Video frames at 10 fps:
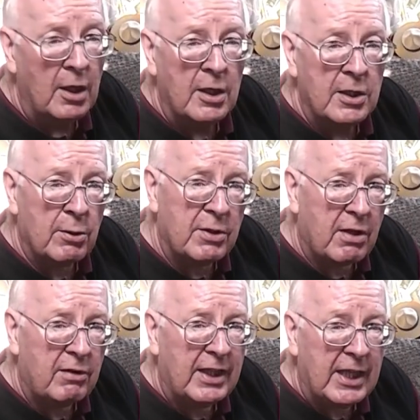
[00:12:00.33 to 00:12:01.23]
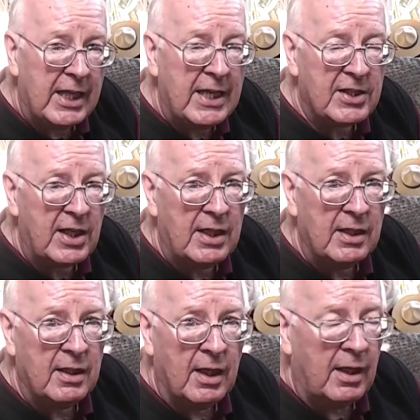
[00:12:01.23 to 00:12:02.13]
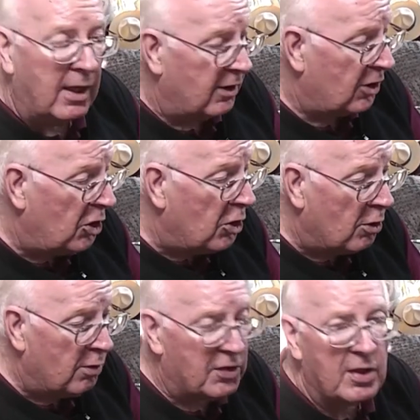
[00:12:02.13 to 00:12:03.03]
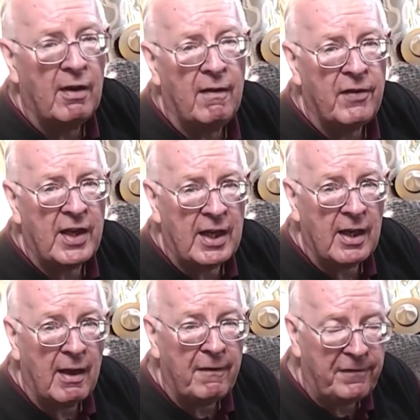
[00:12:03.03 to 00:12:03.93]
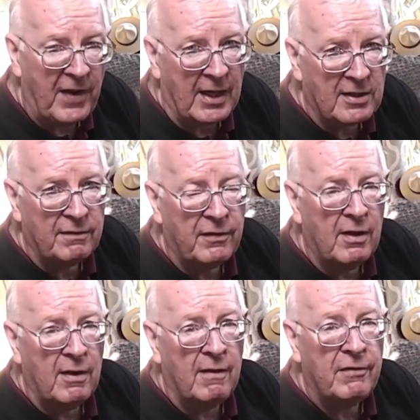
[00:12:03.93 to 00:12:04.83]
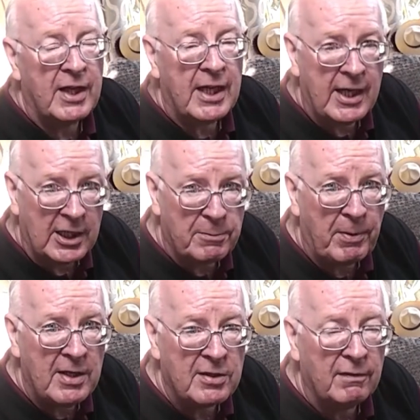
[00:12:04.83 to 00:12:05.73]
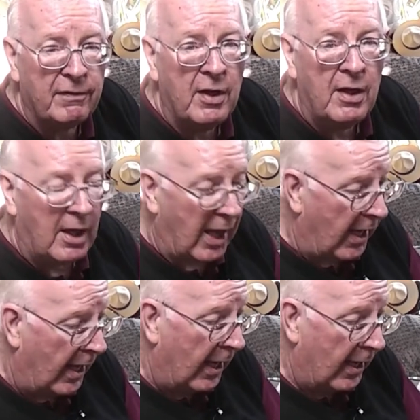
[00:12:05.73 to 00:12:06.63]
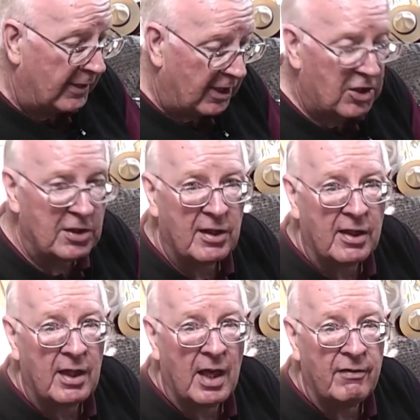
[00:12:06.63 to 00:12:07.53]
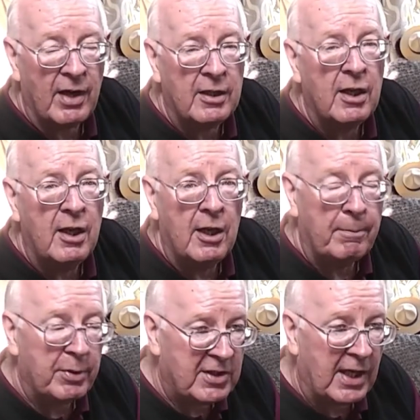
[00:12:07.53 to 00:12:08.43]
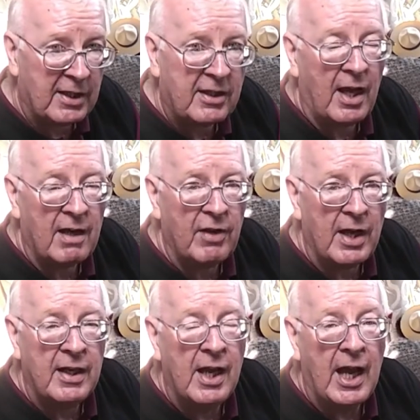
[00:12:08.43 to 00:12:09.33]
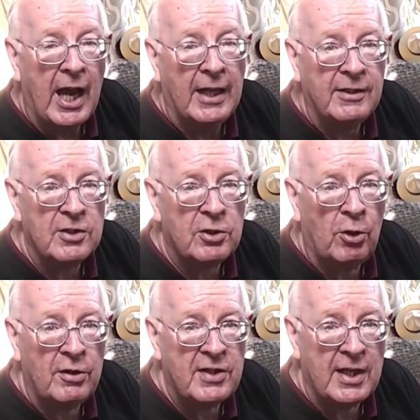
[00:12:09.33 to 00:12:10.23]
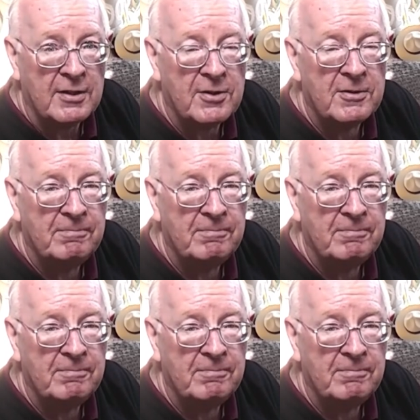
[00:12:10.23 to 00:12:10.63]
So it's a really easy to use, very effective and very inexpensive addition to the caravan and protect the caravan and its contents.